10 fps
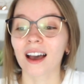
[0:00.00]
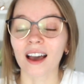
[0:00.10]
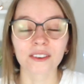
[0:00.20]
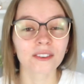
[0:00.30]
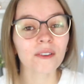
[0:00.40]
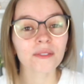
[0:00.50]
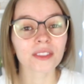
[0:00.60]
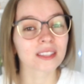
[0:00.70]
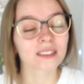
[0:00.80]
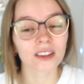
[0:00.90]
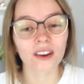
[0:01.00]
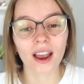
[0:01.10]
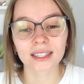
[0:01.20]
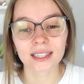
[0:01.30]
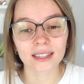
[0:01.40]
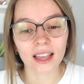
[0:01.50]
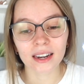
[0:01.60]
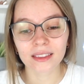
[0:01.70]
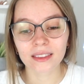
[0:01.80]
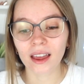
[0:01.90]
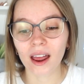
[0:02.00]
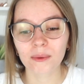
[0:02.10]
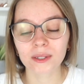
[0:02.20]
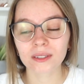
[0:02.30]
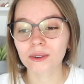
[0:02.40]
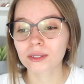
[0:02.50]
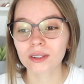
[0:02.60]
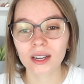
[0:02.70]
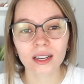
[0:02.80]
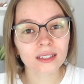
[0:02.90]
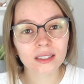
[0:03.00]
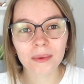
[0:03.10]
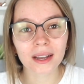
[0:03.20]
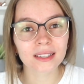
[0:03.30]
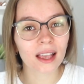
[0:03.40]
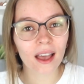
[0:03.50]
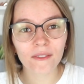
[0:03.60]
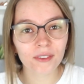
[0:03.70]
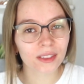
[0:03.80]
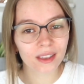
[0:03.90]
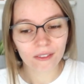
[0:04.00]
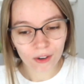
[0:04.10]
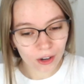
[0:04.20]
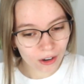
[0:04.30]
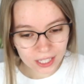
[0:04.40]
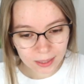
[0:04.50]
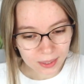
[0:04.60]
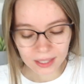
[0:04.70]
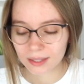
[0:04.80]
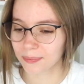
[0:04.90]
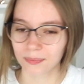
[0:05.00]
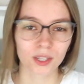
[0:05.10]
I don't know, this year I decided that I was going to customize everything for Christmas.